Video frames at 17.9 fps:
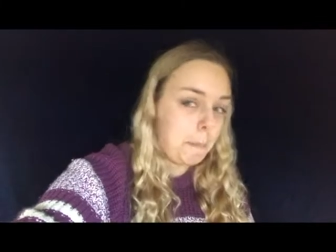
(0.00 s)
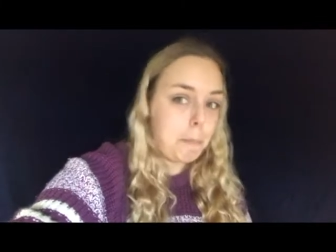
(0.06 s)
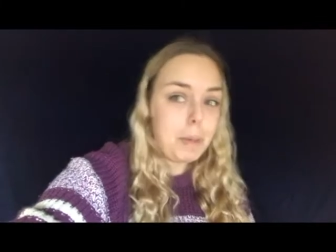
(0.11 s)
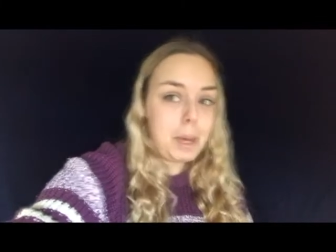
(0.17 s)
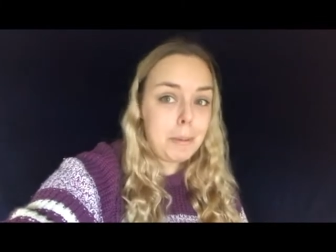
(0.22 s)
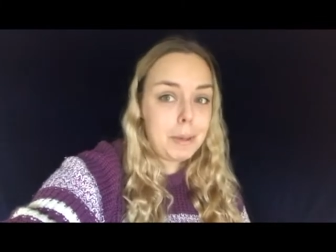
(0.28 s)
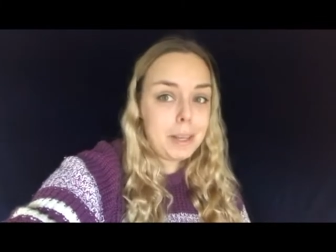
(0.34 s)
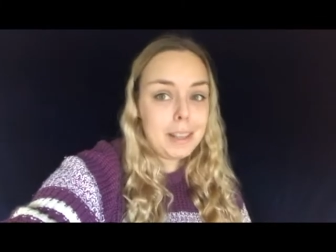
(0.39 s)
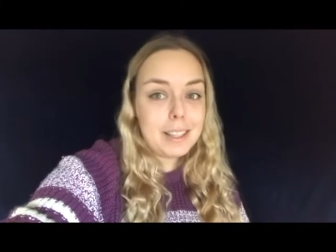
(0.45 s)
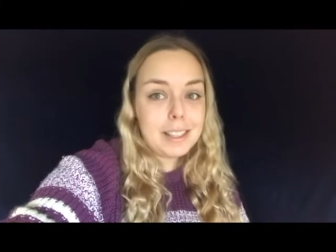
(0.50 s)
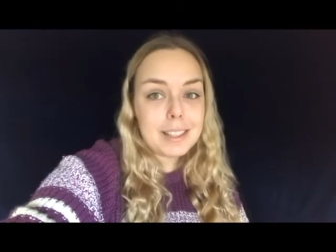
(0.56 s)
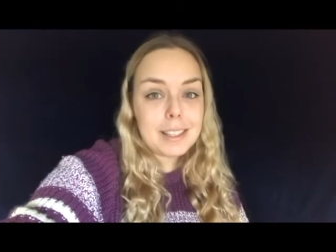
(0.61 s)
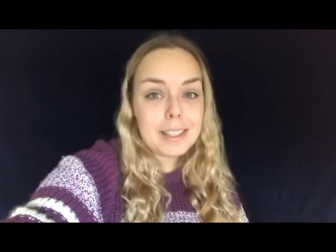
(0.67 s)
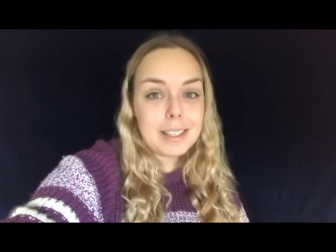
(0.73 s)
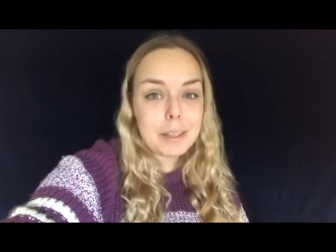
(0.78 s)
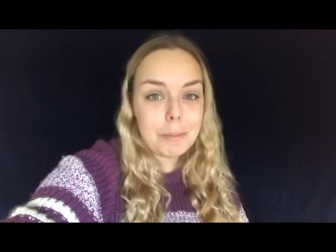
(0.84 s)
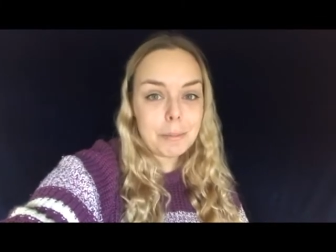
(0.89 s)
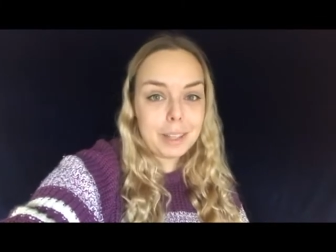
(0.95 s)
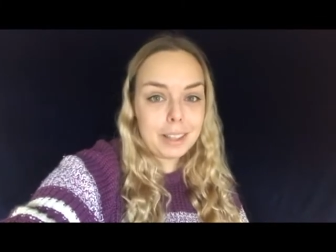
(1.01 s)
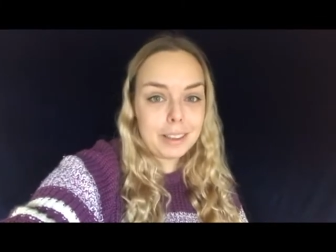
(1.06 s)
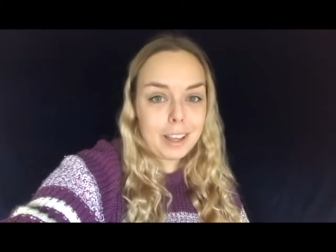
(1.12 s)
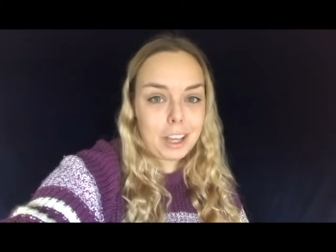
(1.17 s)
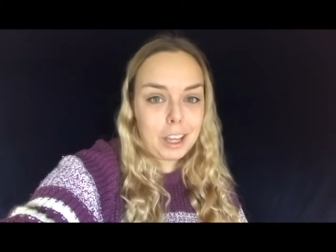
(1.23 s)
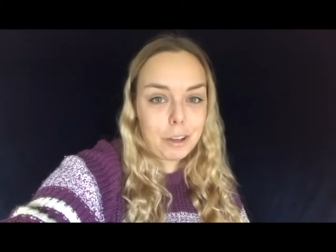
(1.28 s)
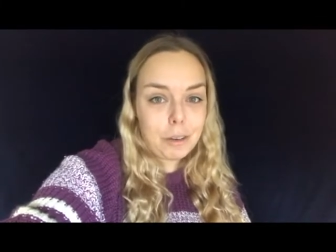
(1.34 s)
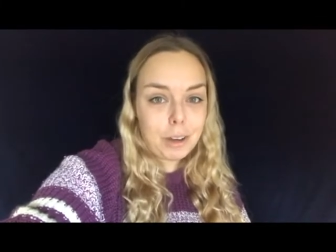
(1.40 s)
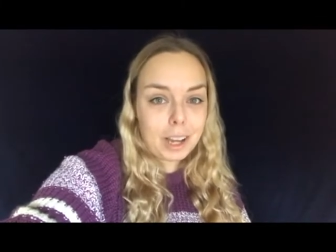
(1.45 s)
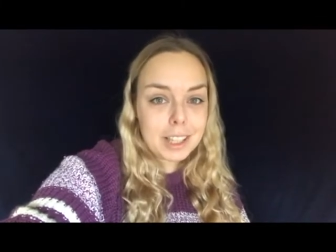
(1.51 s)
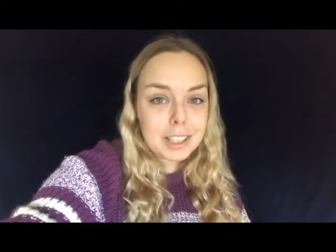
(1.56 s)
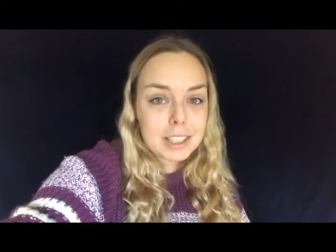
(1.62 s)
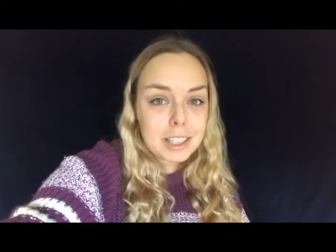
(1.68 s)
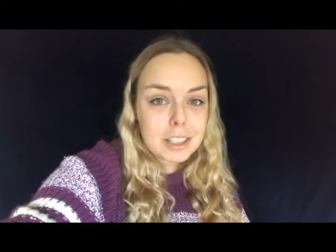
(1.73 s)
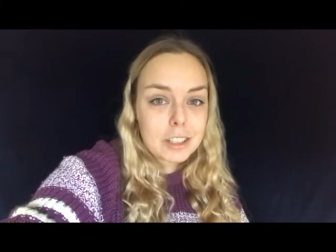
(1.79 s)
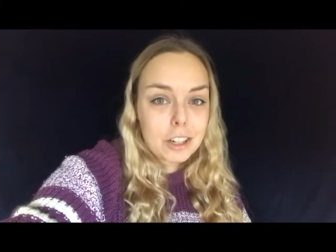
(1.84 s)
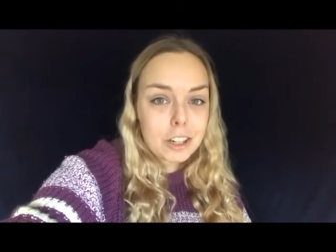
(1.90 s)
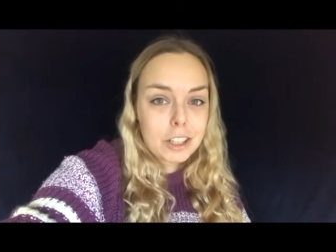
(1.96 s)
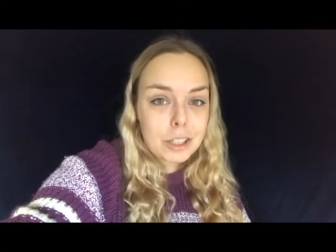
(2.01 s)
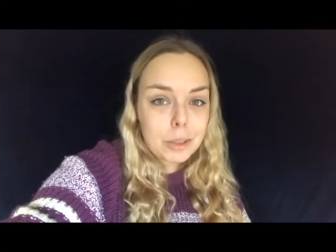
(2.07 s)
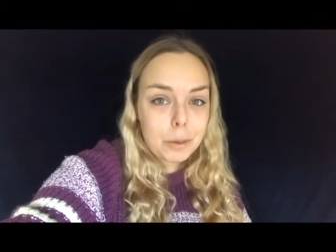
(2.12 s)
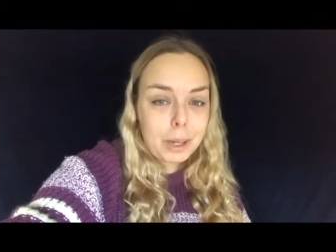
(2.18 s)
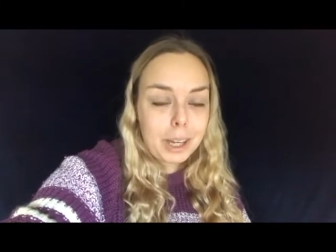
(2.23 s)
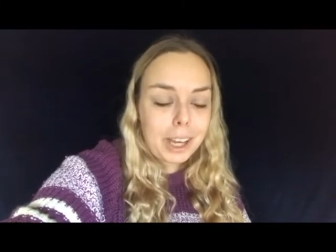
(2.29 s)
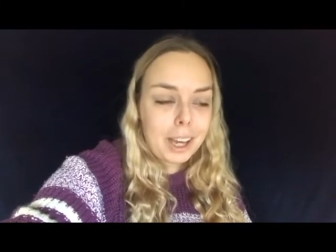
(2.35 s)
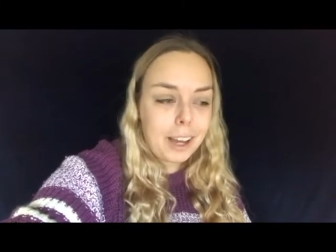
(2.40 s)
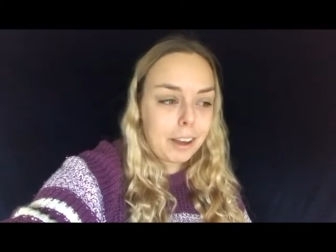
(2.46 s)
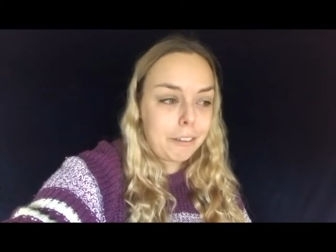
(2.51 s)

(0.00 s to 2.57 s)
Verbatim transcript: maybe this is something that you guys could start doing.